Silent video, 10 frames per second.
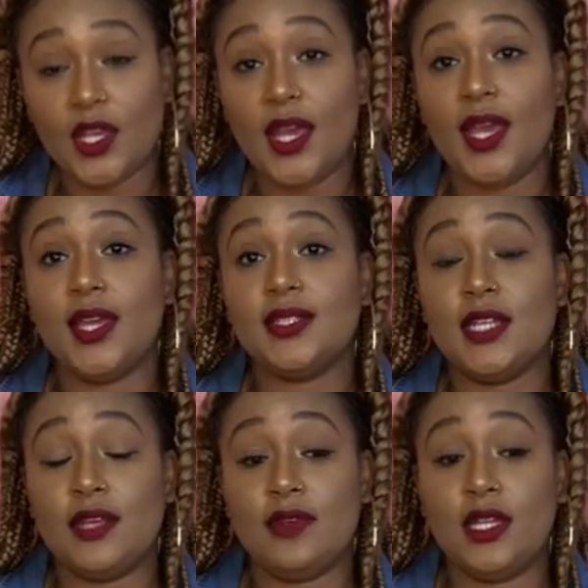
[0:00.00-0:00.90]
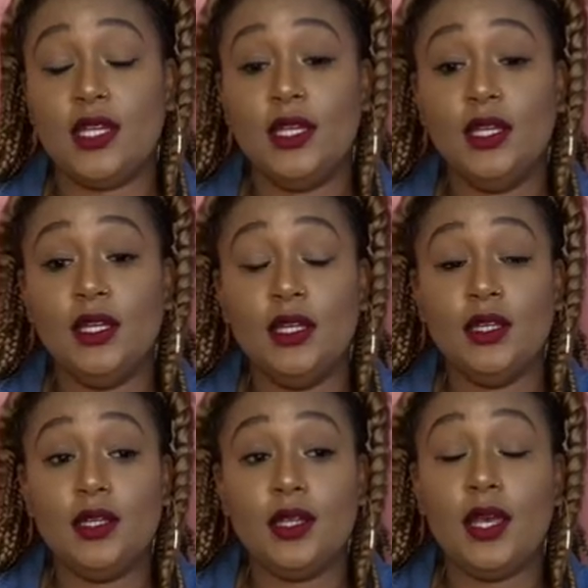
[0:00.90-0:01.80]
and David
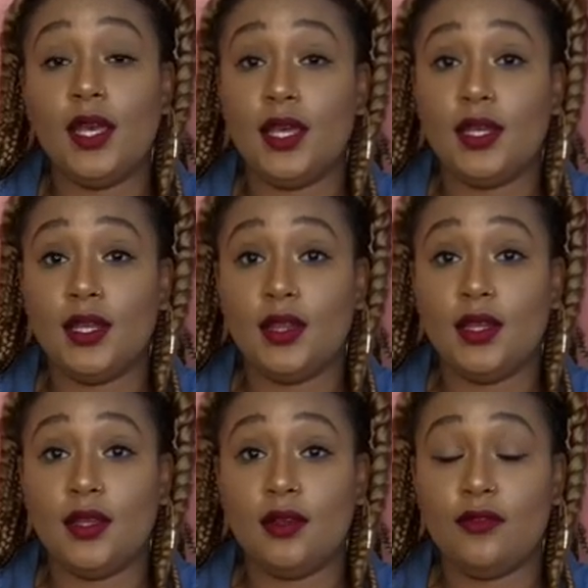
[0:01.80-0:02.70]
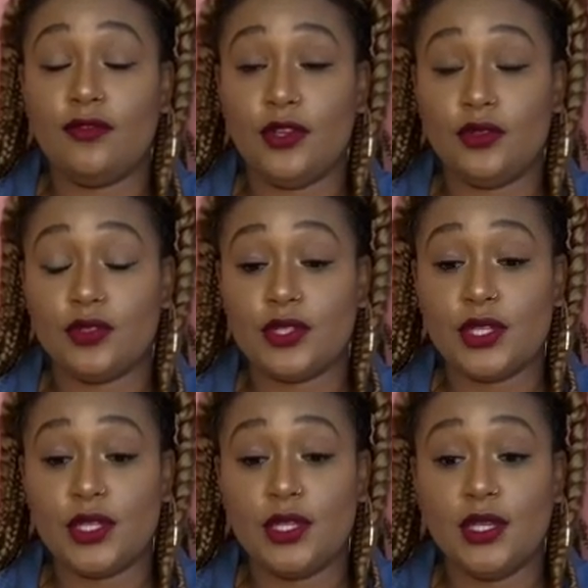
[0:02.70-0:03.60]
hid in the fields,
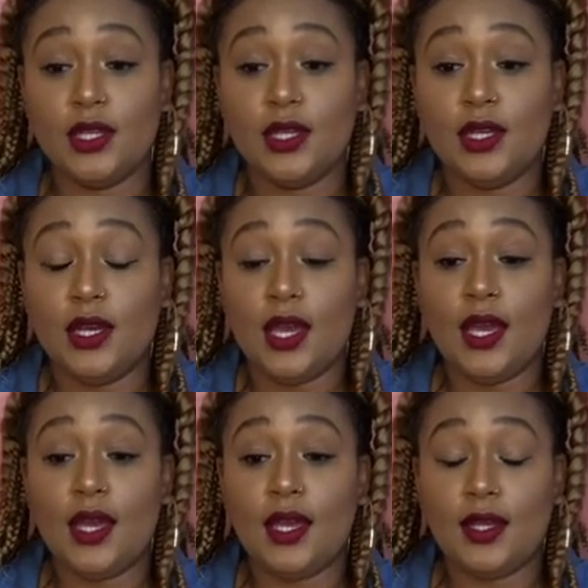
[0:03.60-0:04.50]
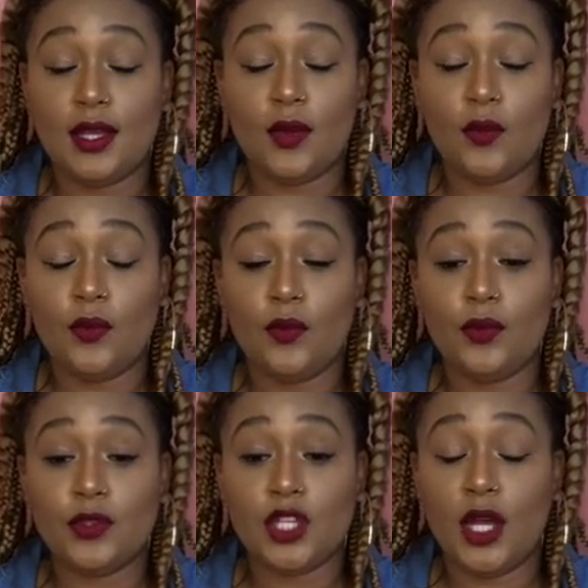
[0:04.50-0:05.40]
and
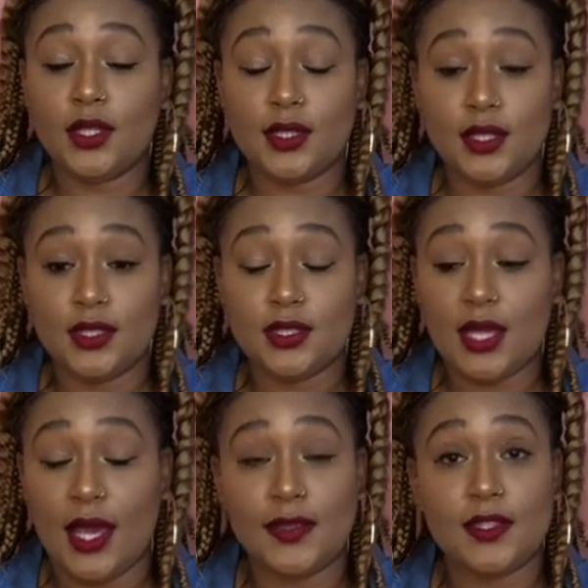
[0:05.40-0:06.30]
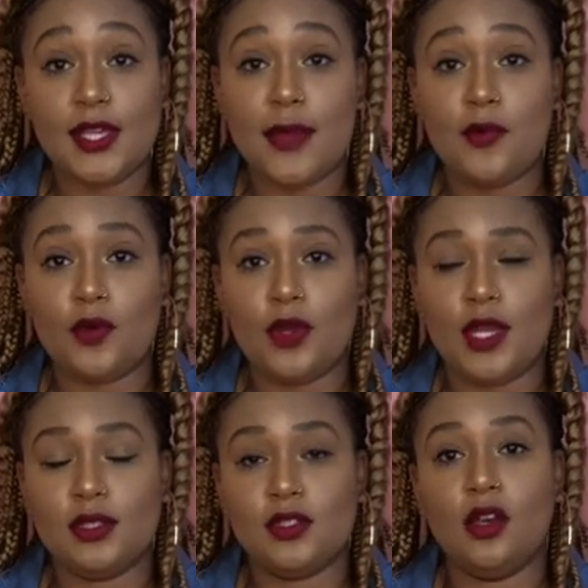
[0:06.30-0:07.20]
Jonathan sat at the table,
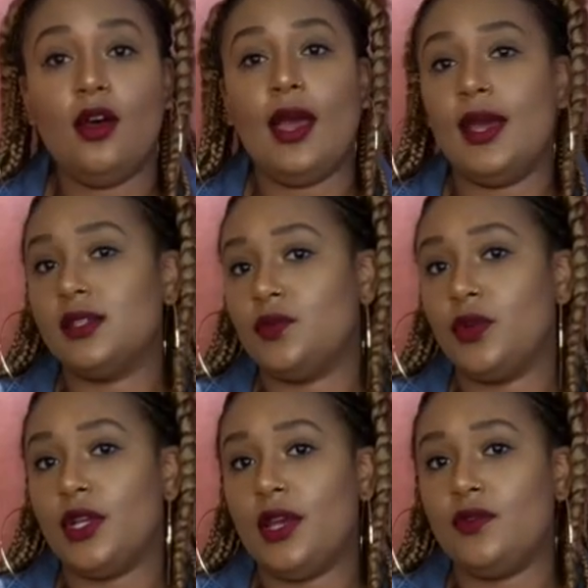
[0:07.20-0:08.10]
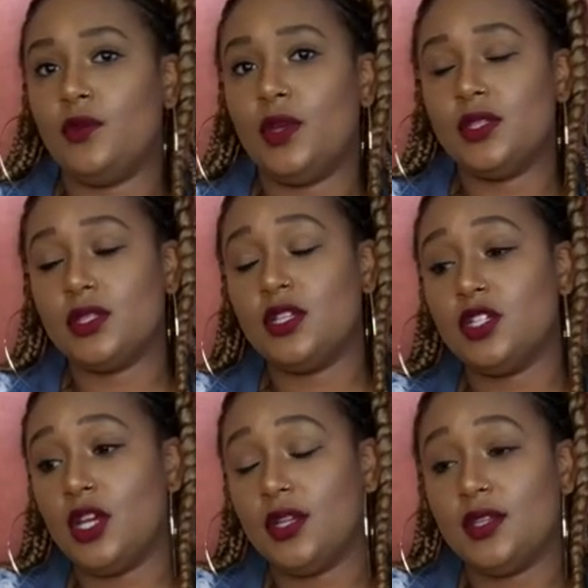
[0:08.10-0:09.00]
and Saul asked where David was, and
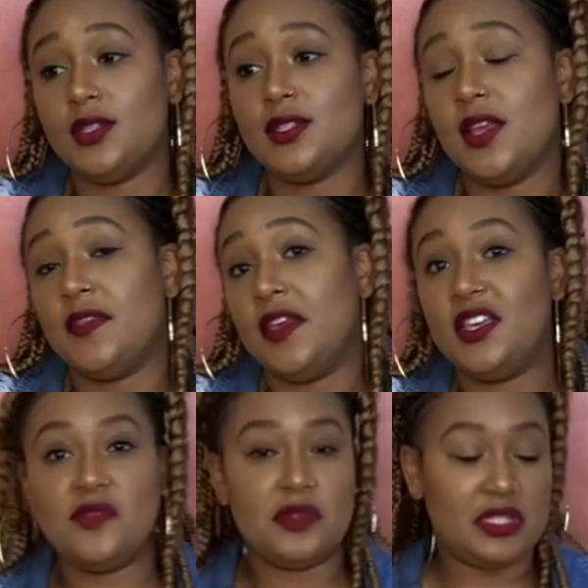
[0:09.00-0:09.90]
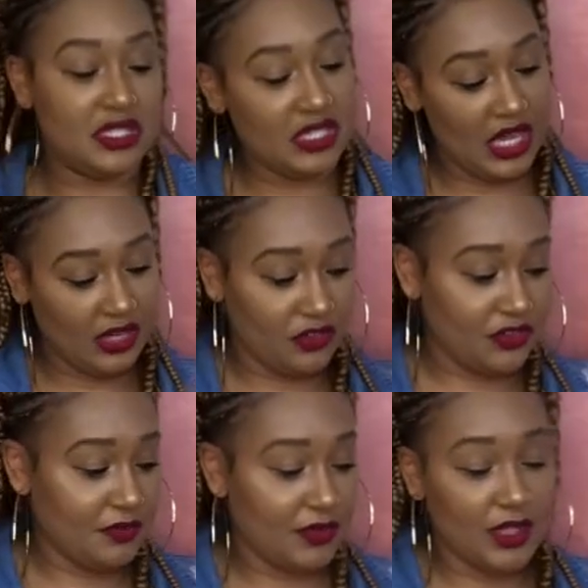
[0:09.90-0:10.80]
Jonathan said that he was sick or
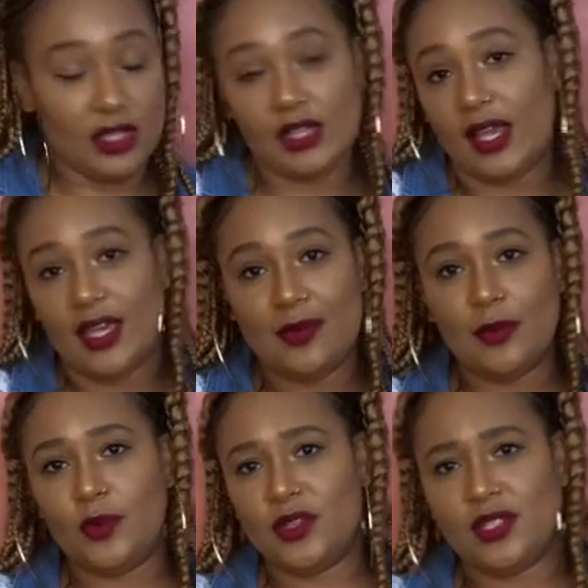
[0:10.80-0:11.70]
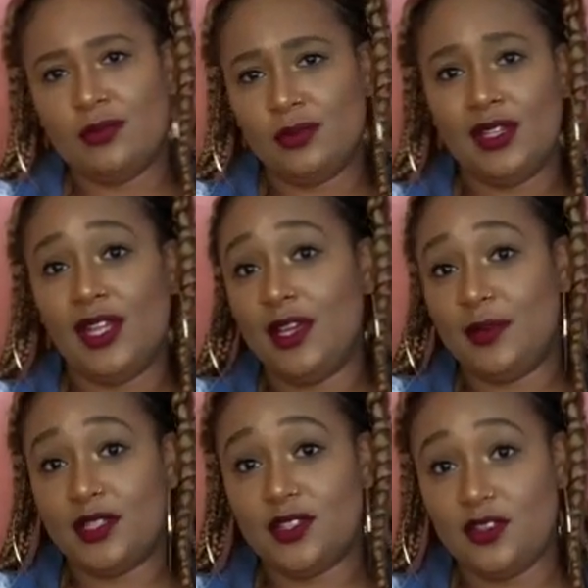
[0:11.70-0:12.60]
something like that. Came up with some lame
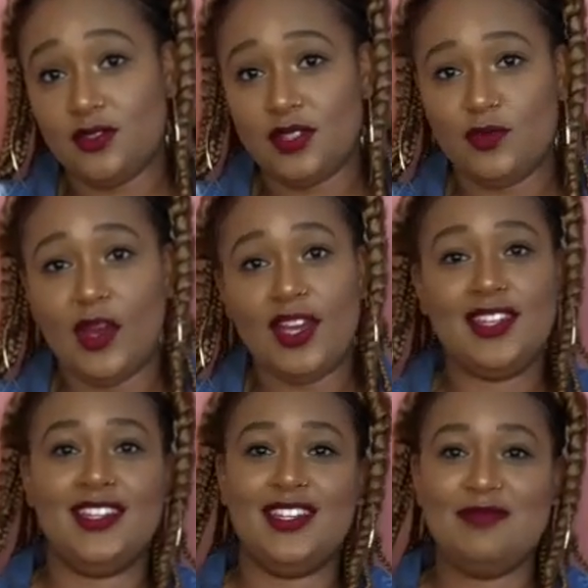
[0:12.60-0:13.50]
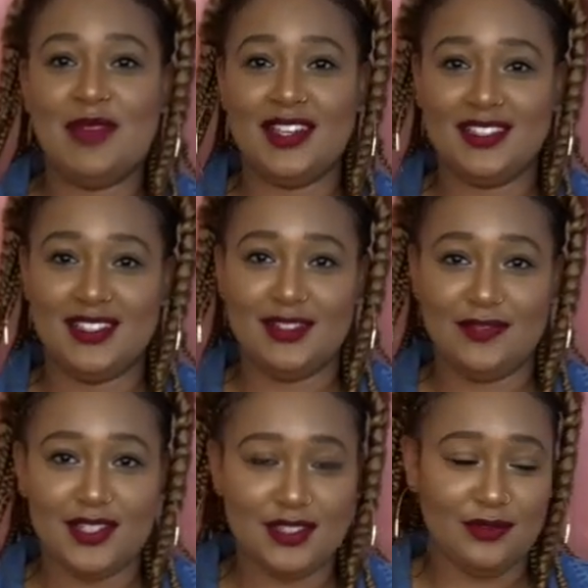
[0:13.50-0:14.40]
excuse of why he couldn't make it to
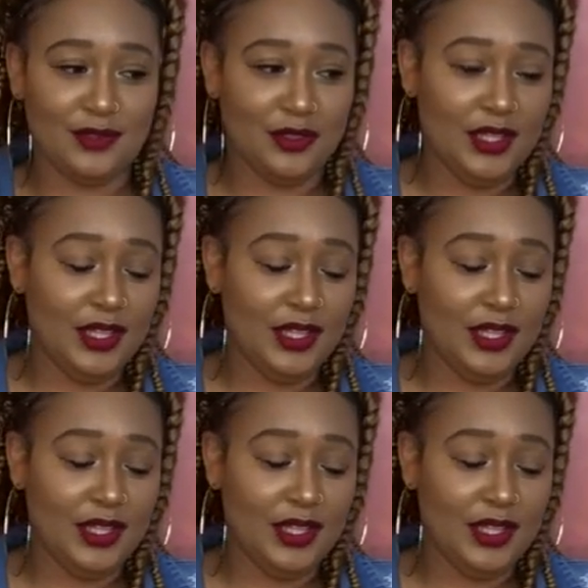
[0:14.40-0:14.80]
the festival.